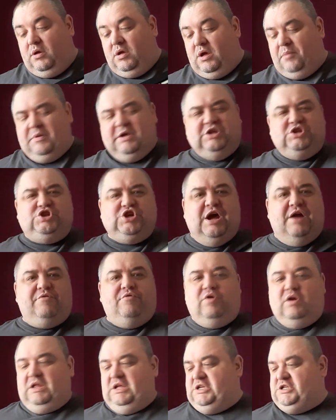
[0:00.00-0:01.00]
mean,
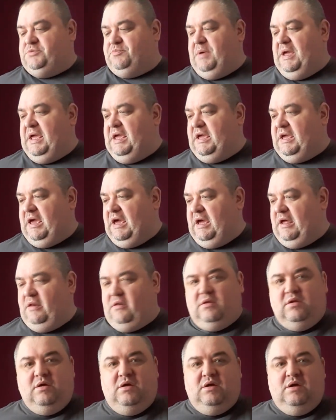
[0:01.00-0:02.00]
generally
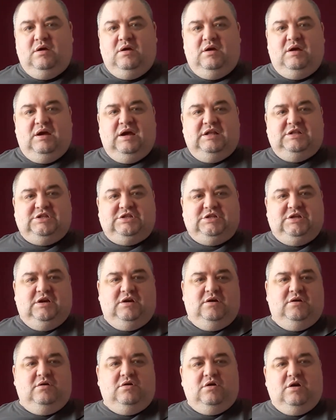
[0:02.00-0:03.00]
speaking,
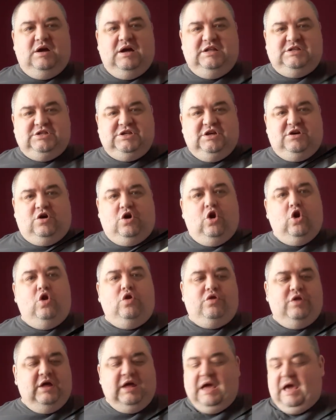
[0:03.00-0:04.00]
the
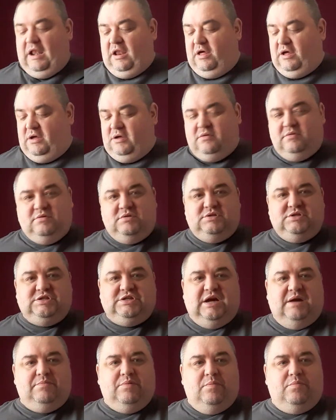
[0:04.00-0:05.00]
yellow
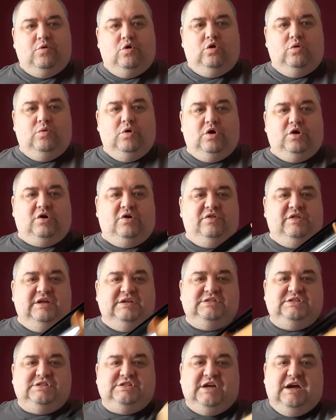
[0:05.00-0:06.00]
type of Bullworker,
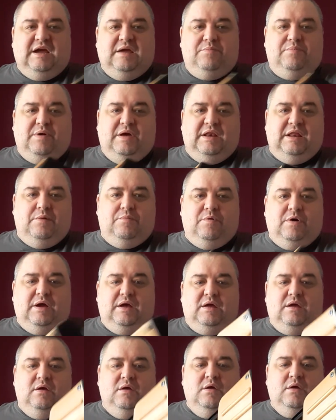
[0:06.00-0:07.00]
this type
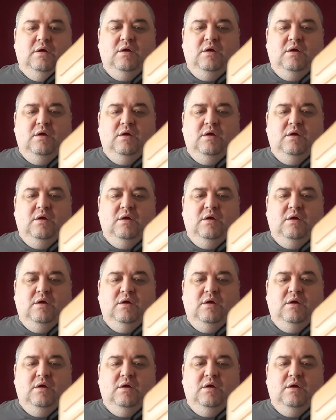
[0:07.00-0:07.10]
anyway.